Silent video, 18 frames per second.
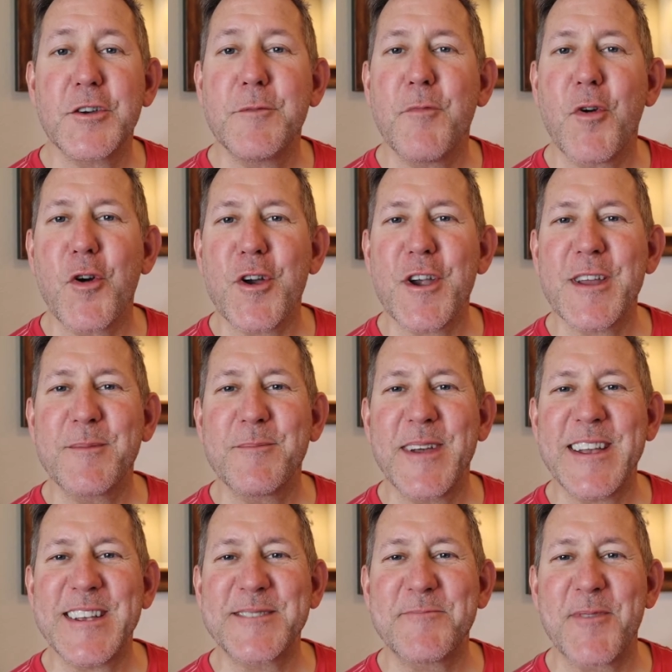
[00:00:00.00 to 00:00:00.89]
Good morning,
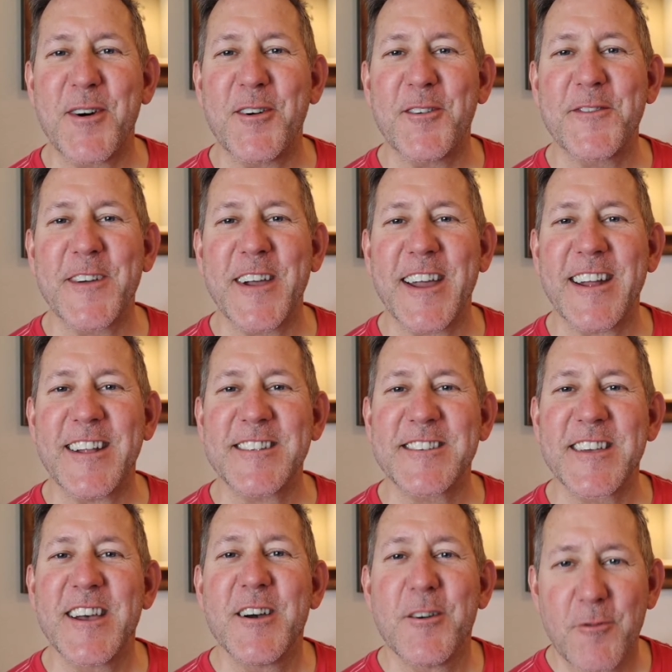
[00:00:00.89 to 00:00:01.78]
baseball
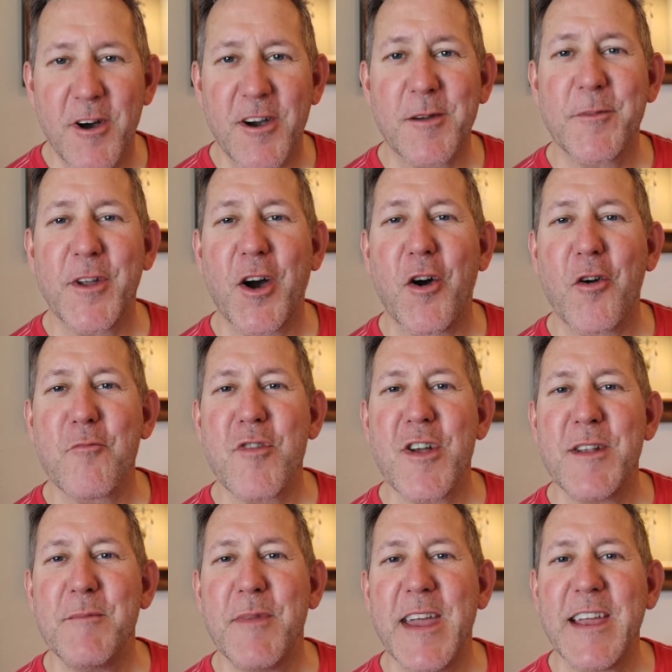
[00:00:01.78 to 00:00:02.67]
fans. Welcome to Home
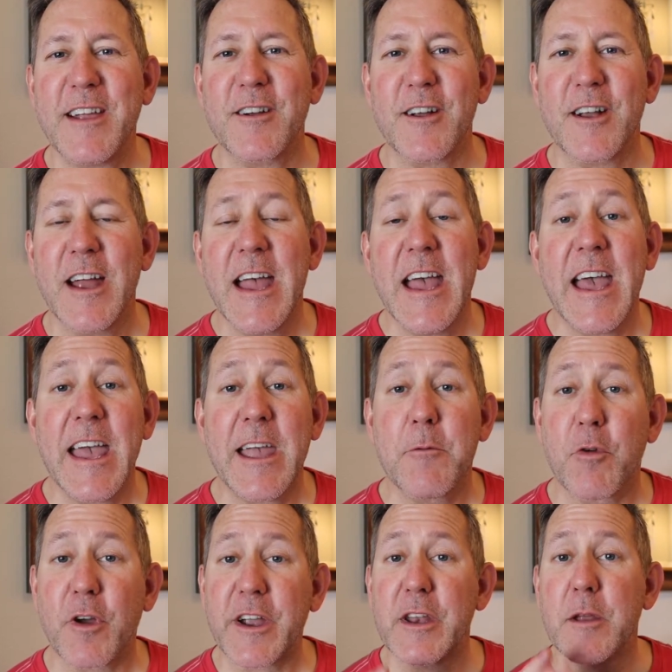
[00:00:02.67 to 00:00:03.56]
Run Baker. Hey,
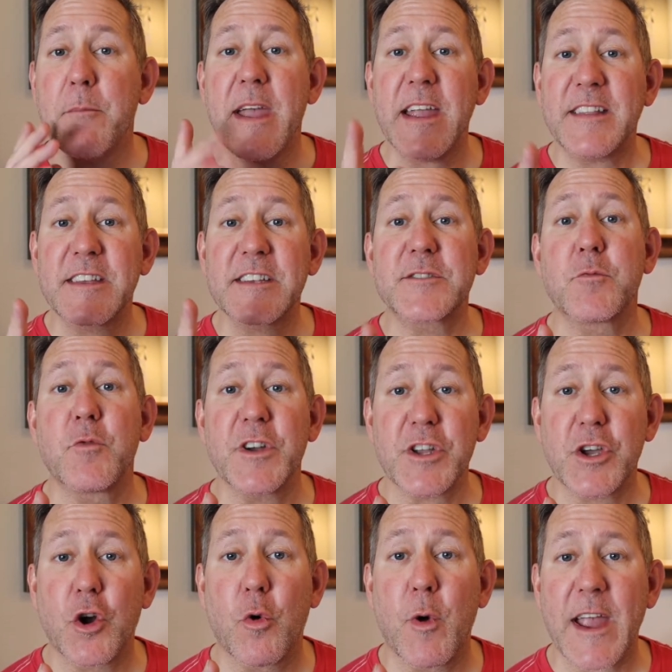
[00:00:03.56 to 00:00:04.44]
we're gonna make this
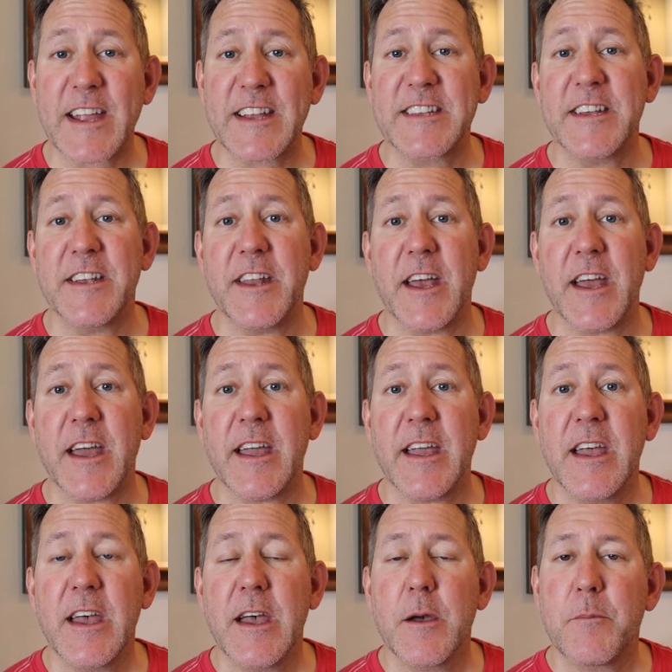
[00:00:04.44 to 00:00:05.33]
one quick
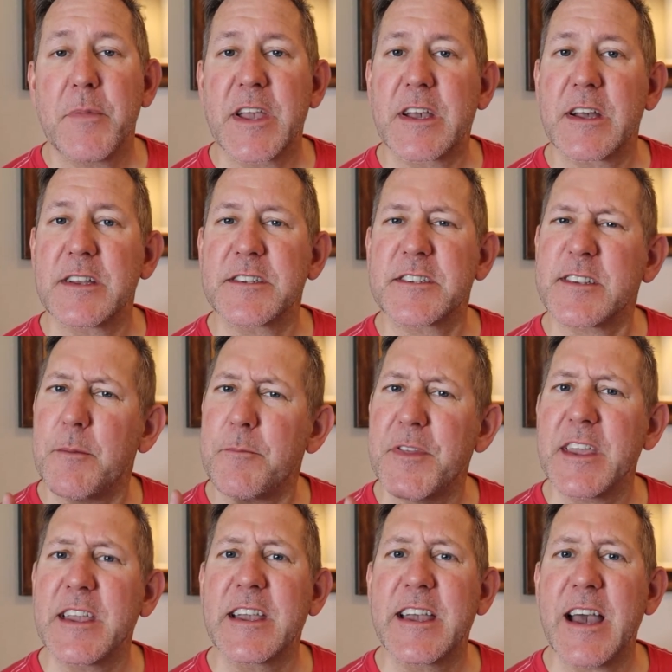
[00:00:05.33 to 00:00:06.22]
today because
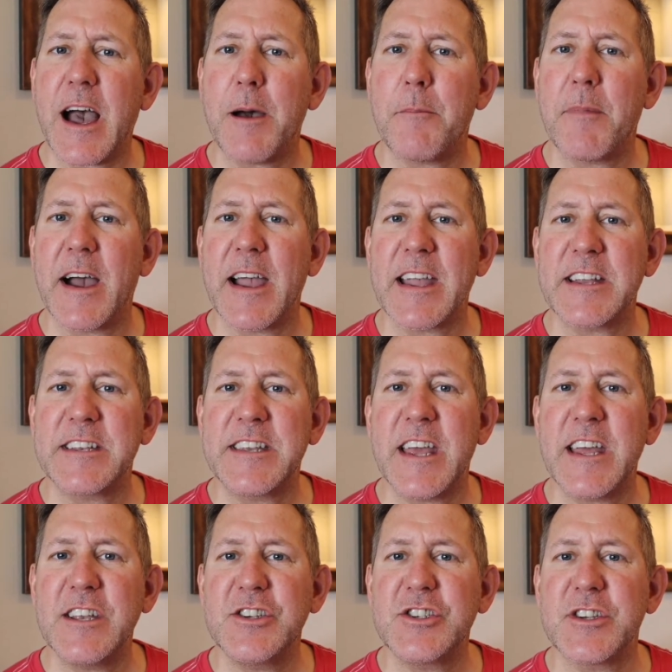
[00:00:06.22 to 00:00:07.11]
something got my
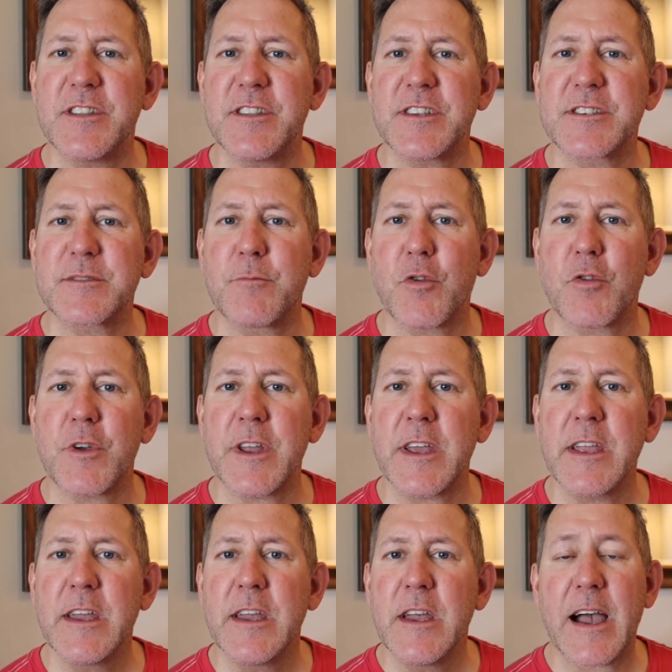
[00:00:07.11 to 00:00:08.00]
attention this
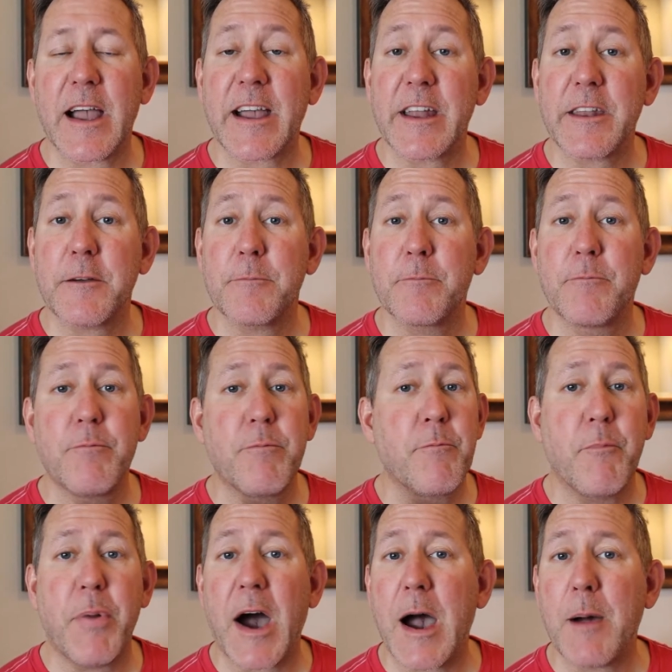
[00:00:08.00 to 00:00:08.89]
morning. I got a
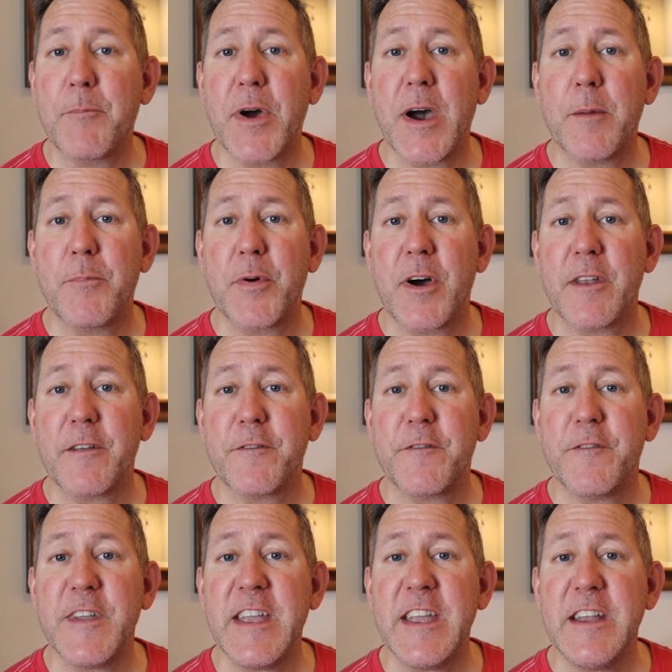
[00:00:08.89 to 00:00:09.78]
pop-up on a
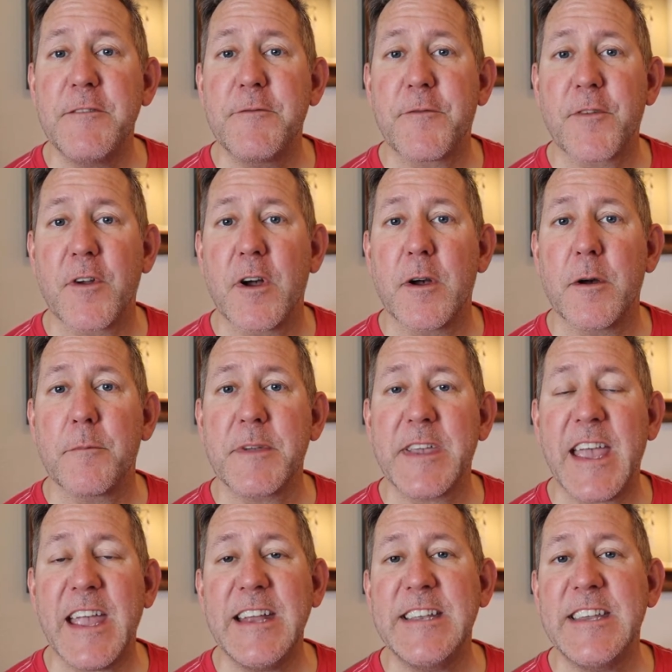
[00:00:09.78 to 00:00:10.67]
feed from
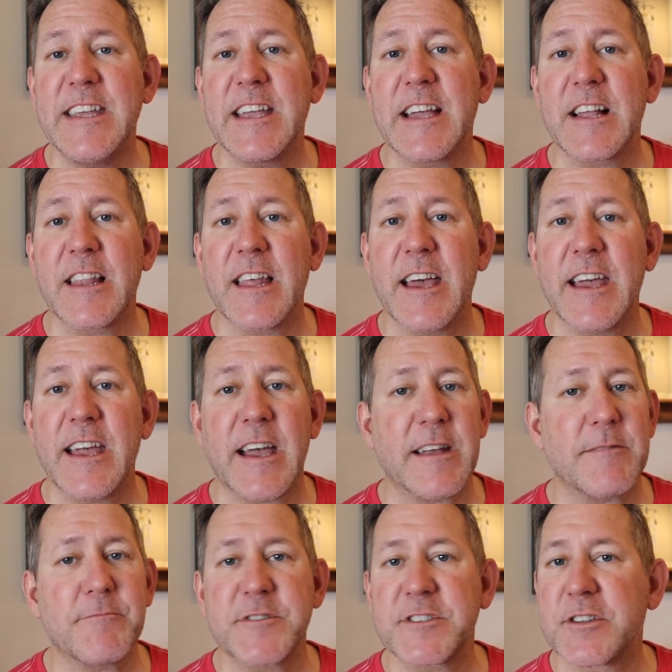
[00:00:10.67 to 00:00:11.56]
K T L A.
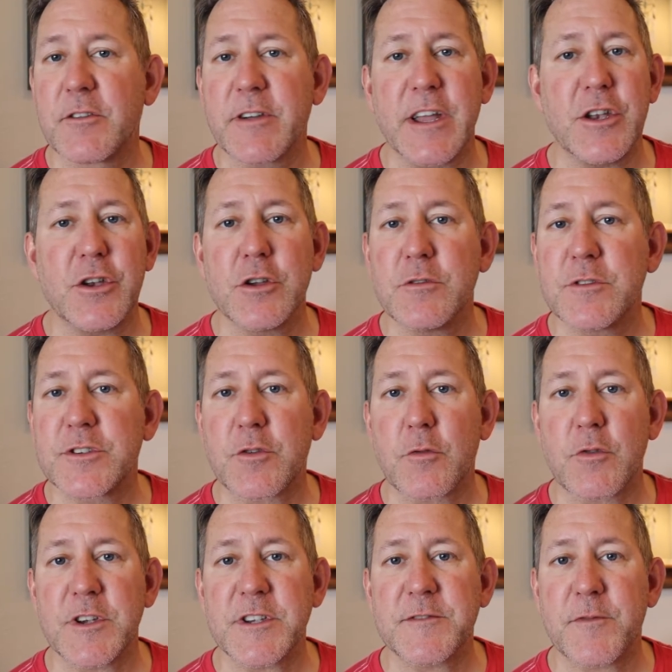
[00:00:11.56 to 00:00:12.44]
I still get news
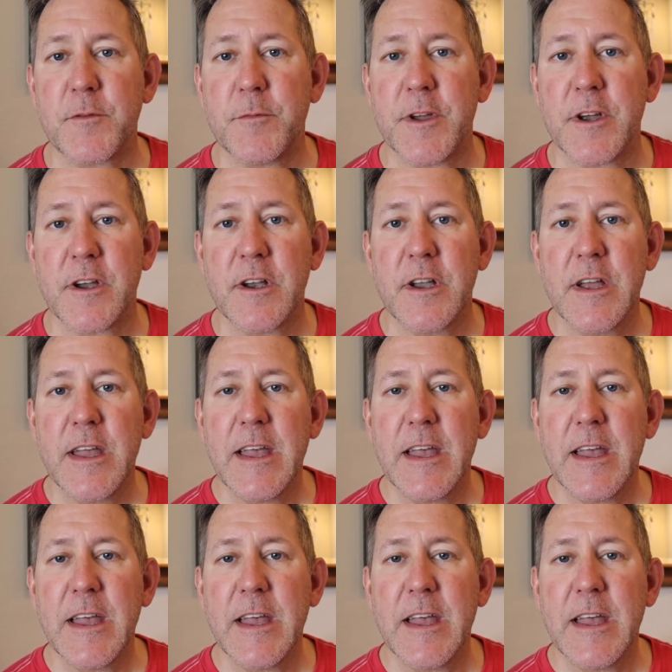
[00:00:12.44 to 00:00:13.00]
stories from there.